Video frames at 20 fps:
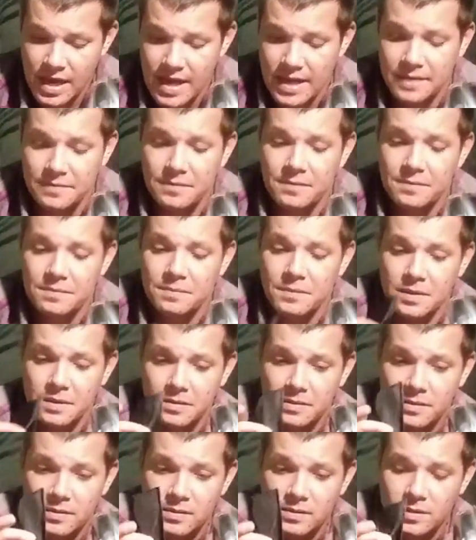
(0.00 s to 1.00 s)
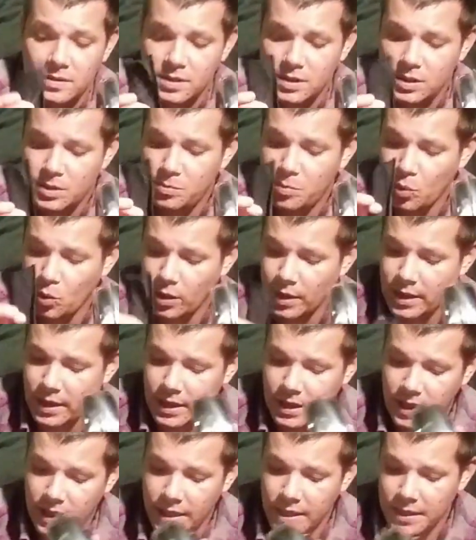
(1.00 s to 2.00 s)
Have spork
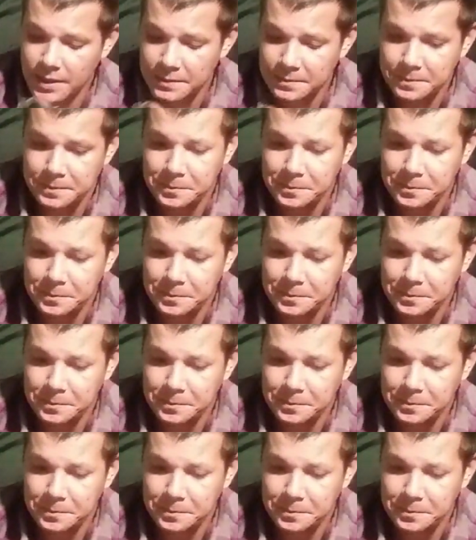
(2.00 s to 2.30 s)
in here.